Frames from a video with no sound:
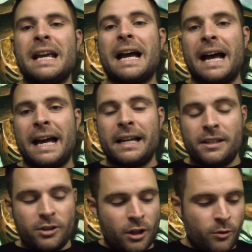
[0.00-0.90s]
and
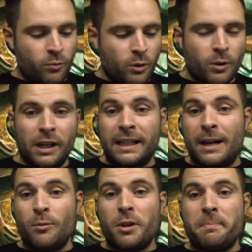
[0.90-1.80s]
we'll work
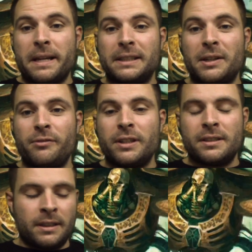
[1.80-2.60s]
out what the best stuff is.